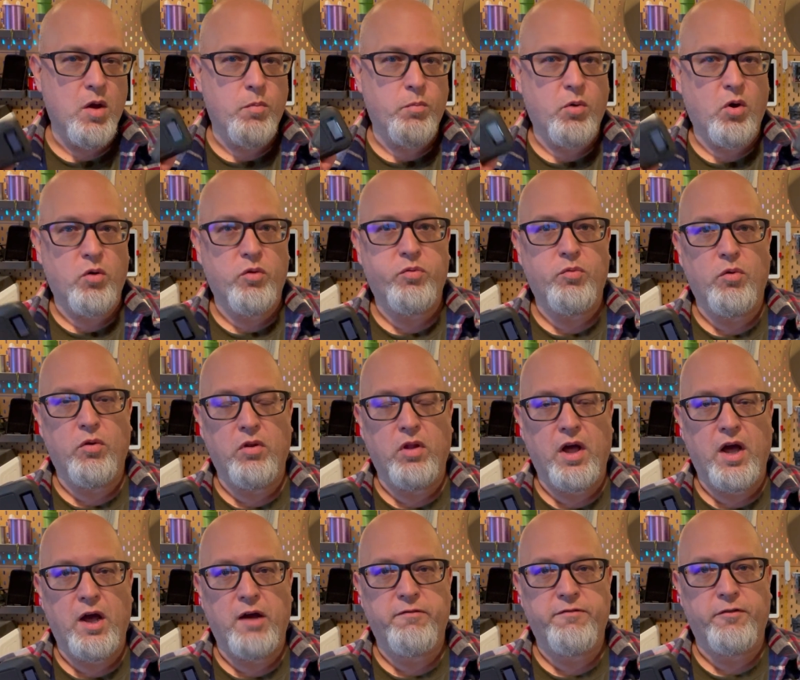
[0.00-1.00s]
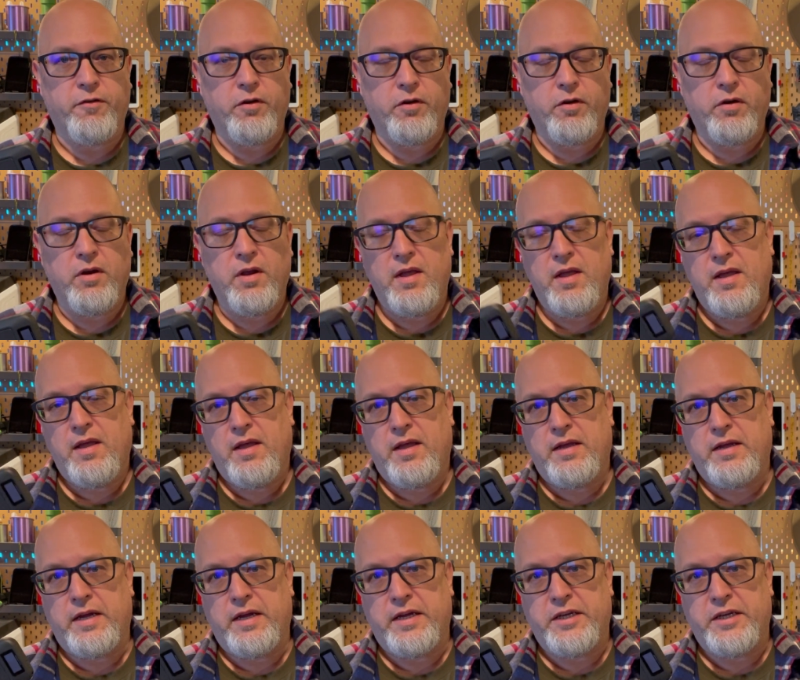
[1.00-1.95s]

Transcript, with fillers: Both will offer uh,